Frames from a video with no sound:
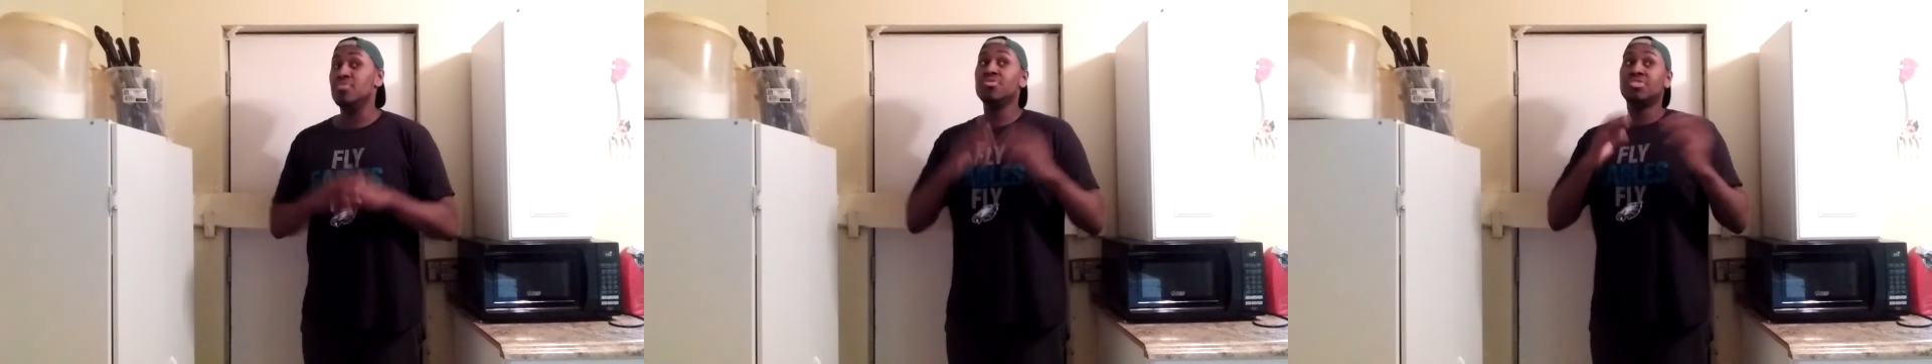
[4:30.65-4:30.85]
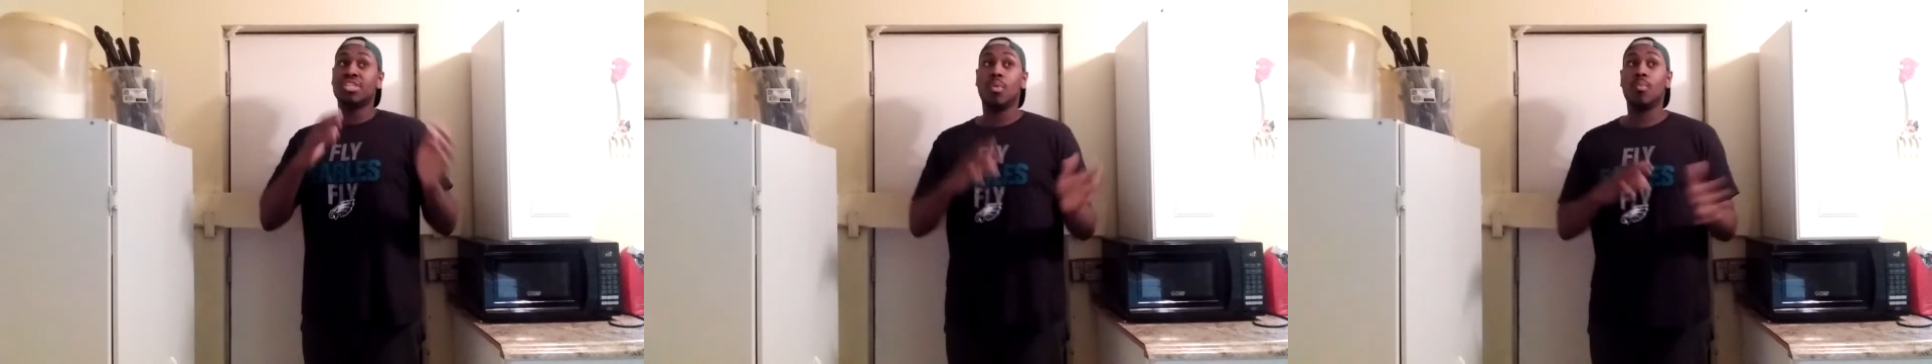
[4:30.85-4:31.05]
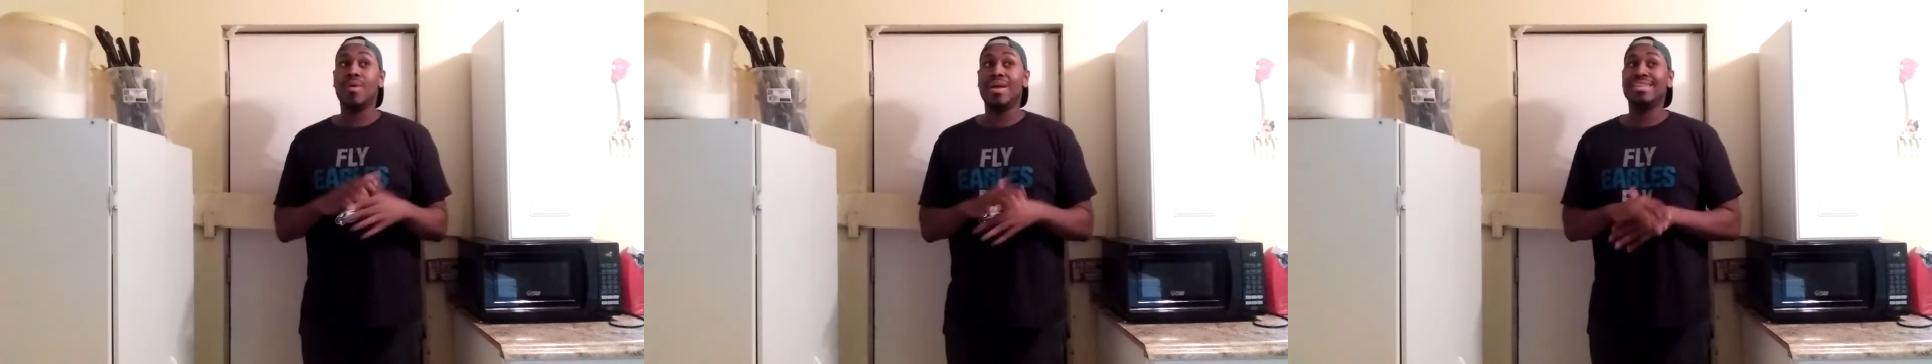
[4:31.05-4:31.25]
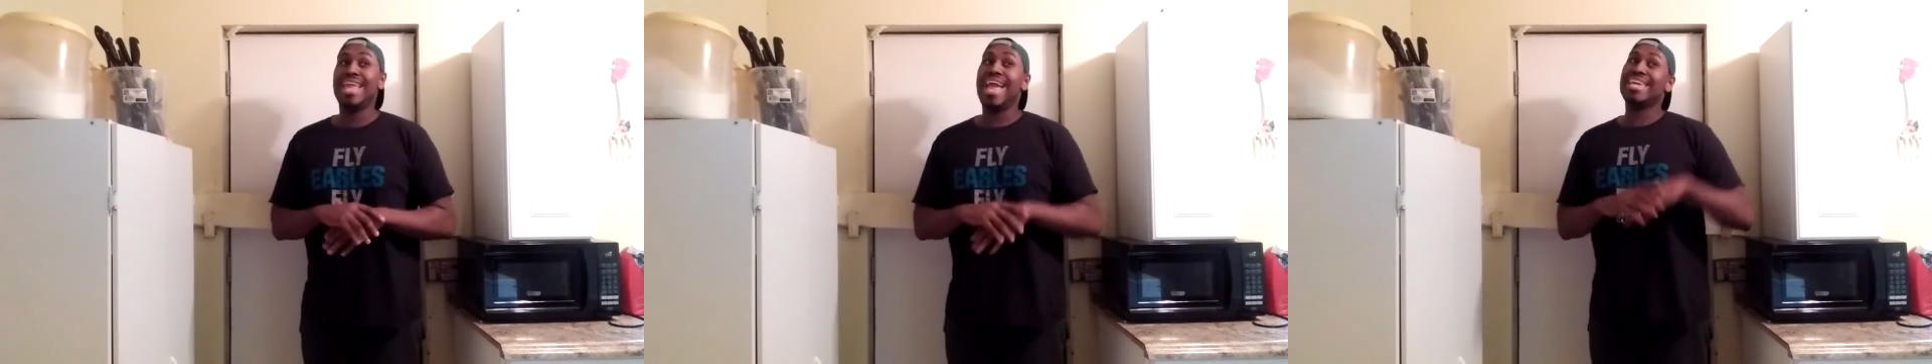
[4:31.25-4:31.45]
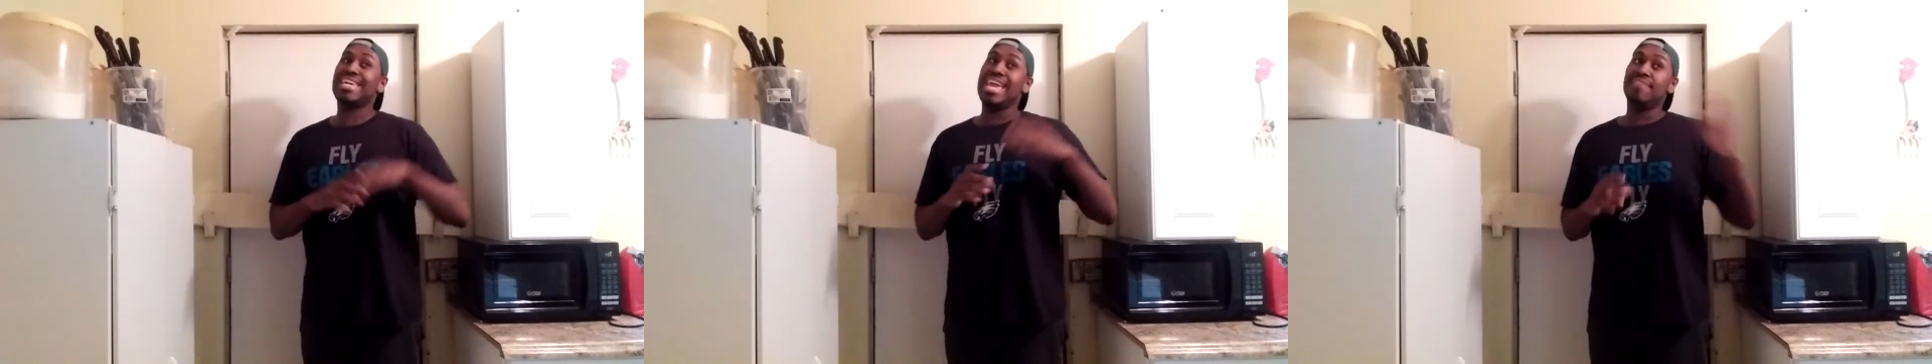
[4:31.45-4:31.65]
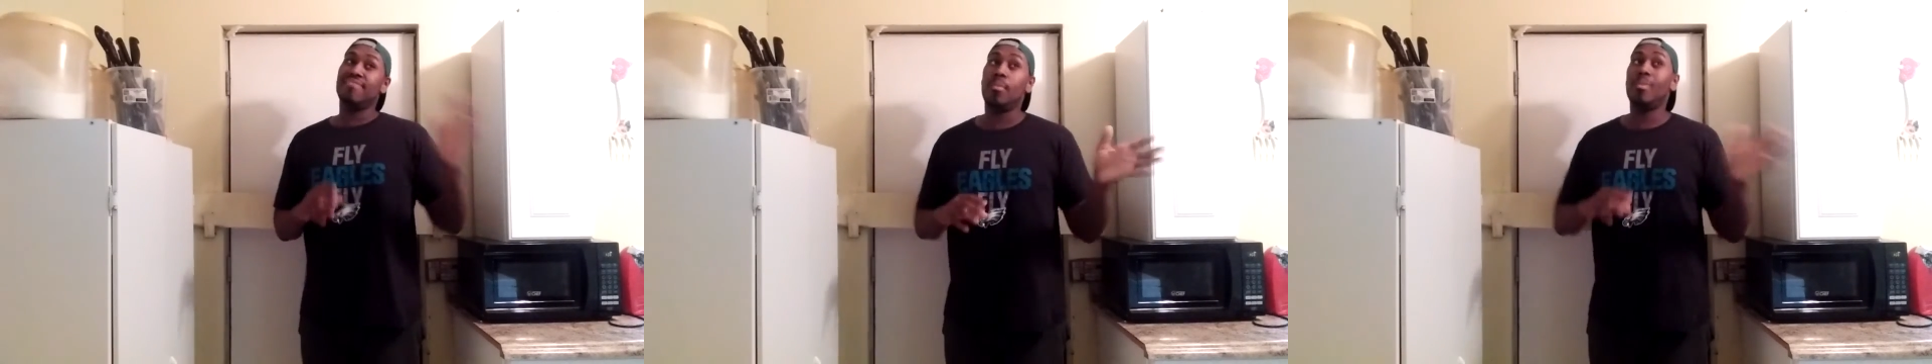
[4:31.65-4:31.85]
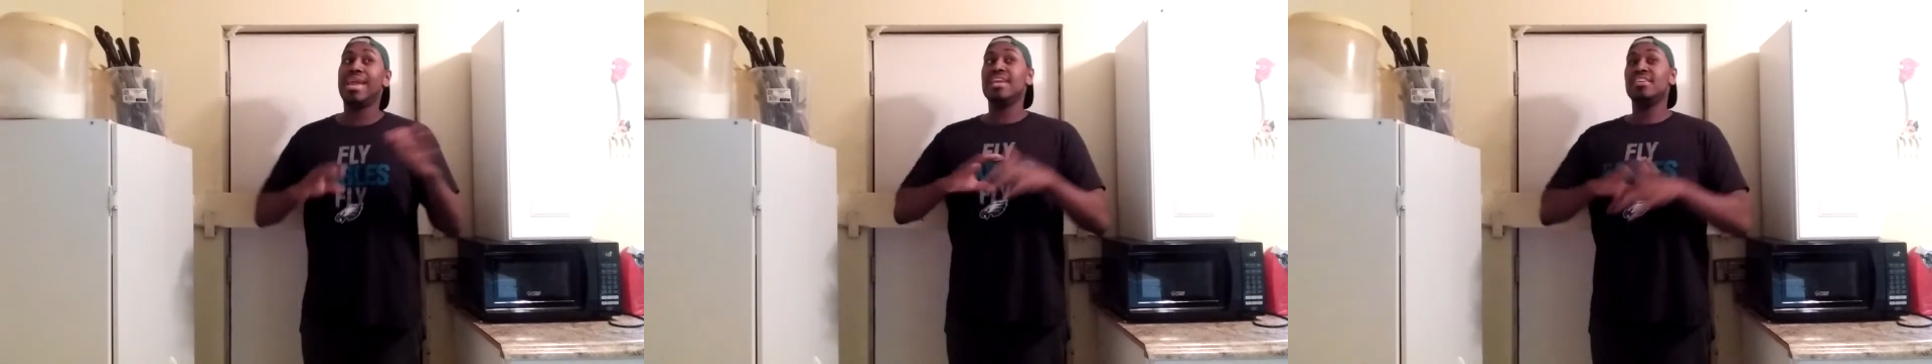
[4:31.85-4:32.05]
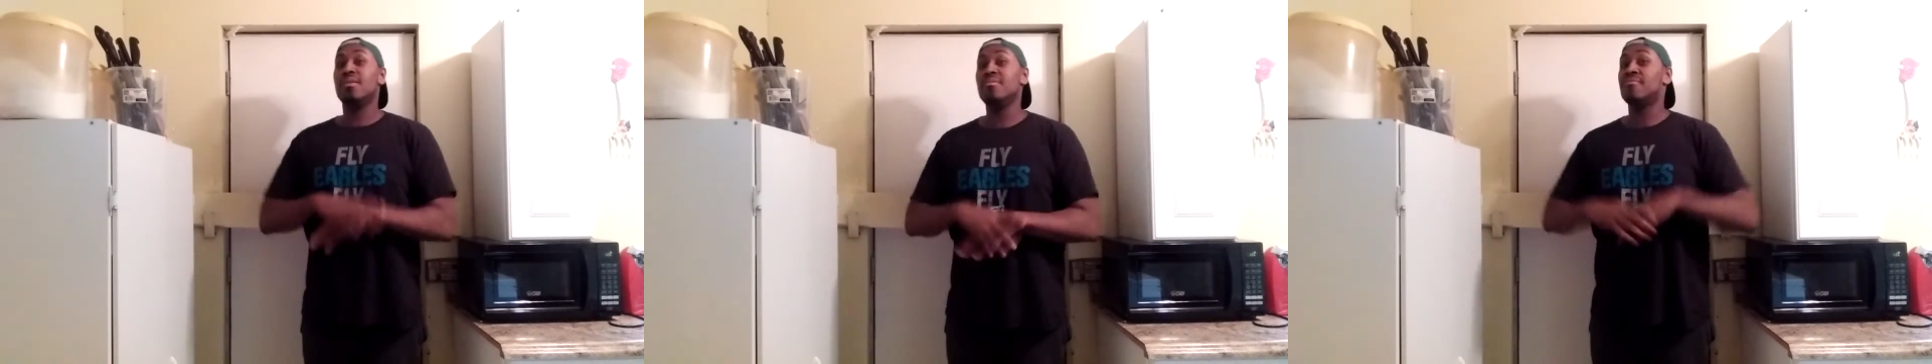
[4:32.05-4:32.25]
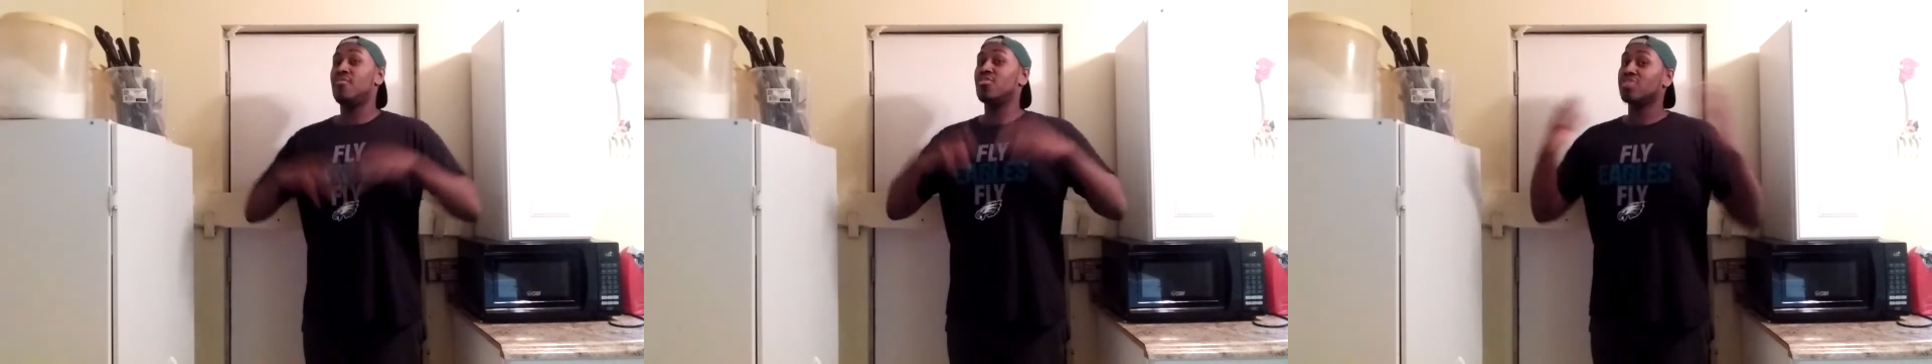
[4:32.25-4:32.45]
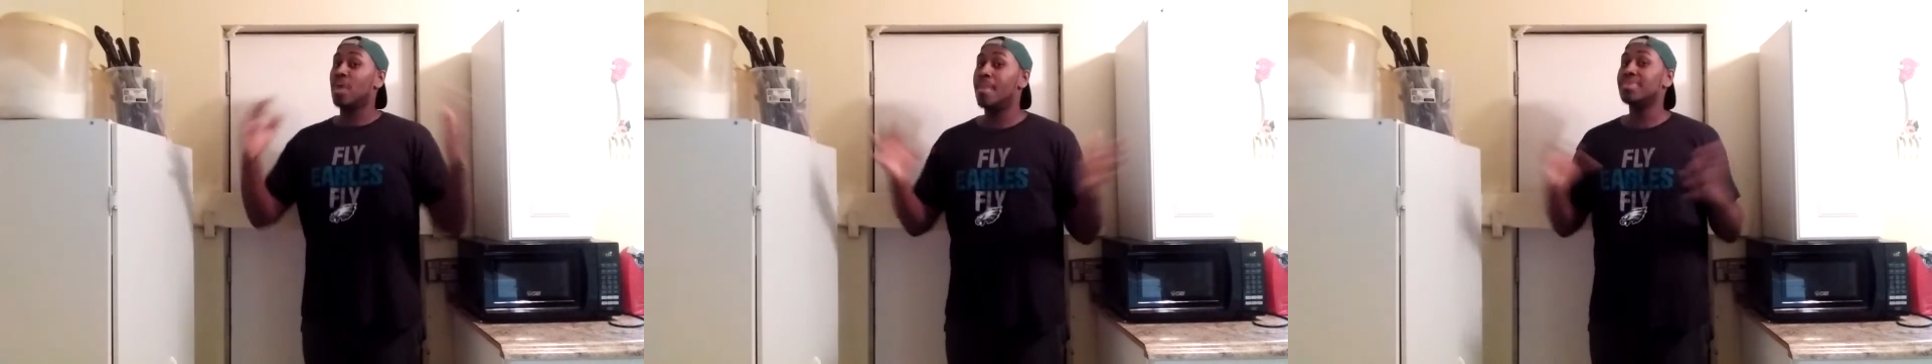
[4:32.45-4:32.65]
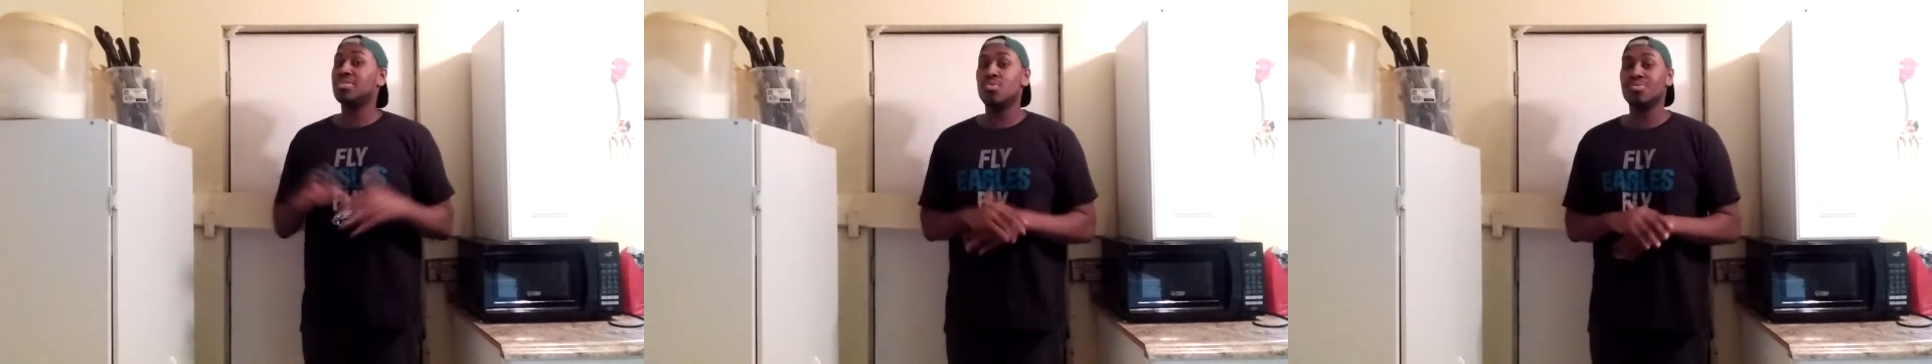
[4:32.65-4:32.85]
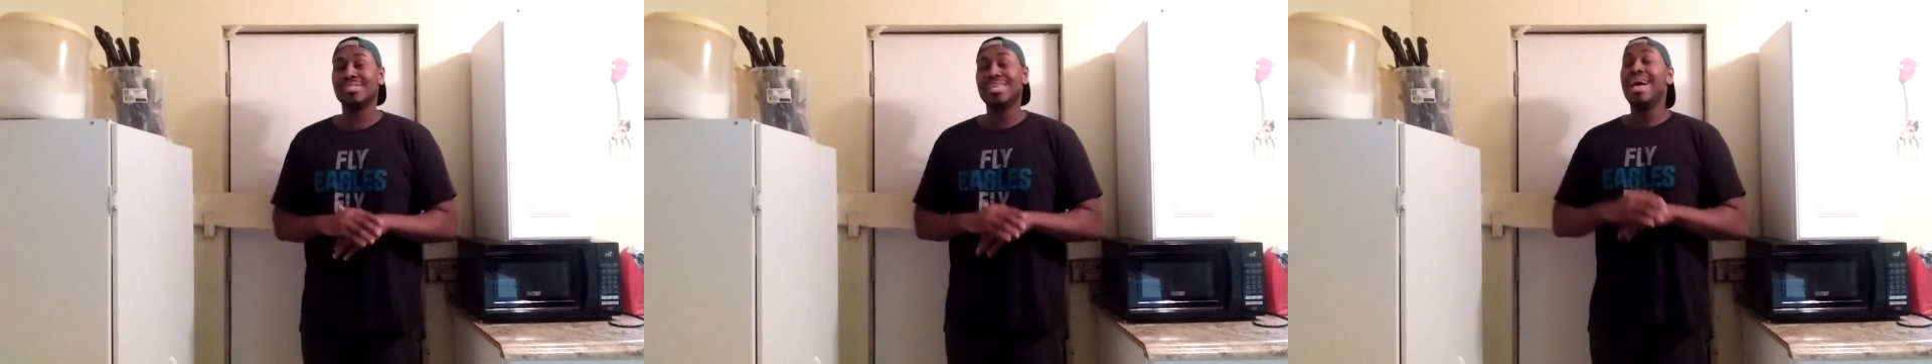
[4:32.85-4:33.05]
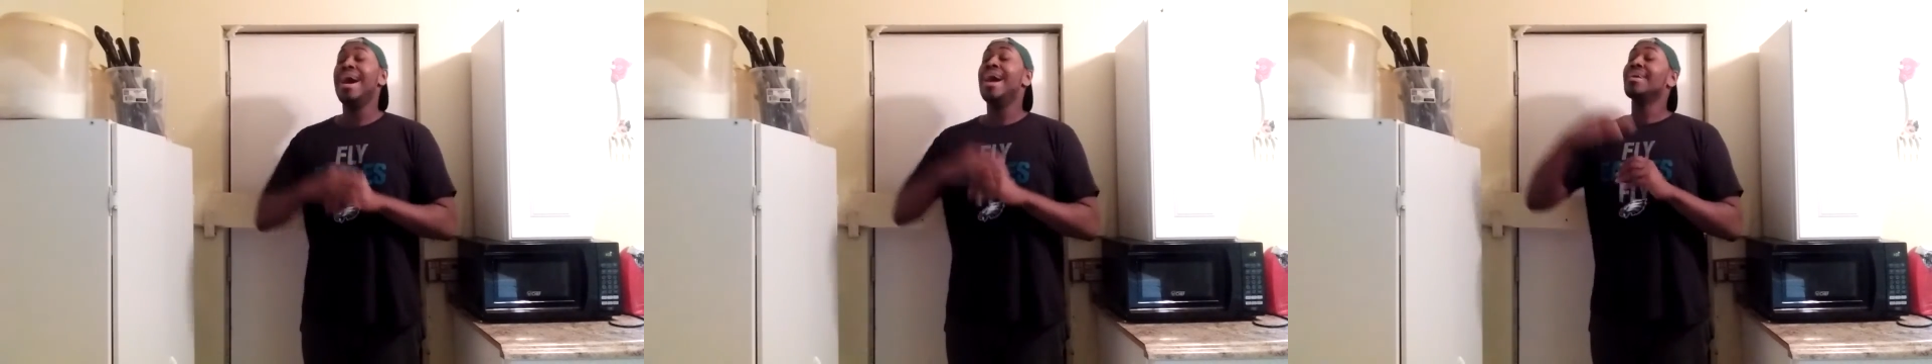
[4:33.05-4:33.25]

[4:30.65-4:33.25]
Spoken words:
If you someone that gave up AEW the first episodes,